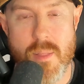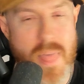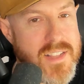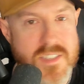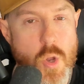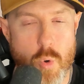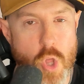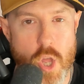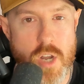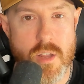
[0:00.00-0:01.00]
That's no
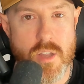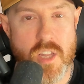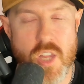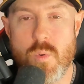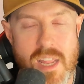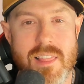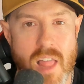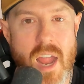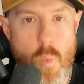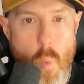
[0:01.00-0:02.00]
good. You need
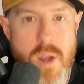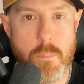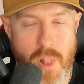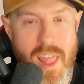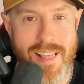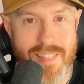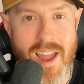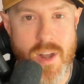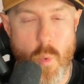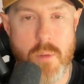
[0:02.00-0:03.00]
line 1 playing
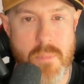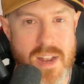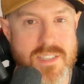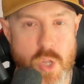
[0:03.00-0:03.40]
line 1 minutes.